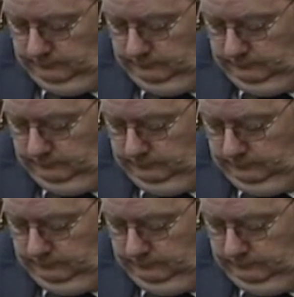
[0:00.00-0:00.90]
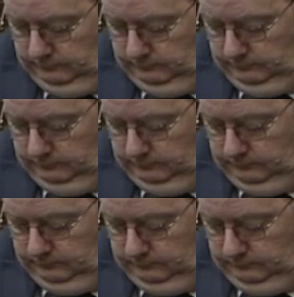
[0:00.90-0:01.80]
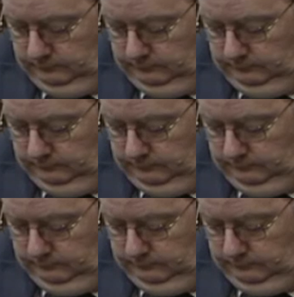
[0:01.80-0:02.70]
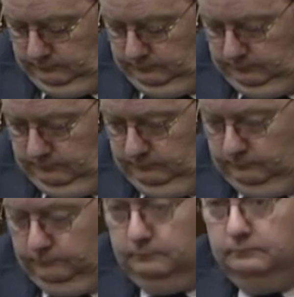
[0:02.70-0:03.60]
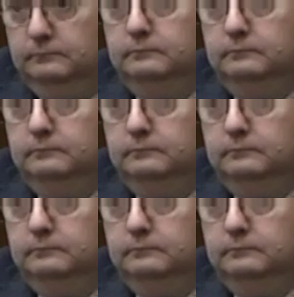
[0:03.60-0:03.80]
The person shown says nothing.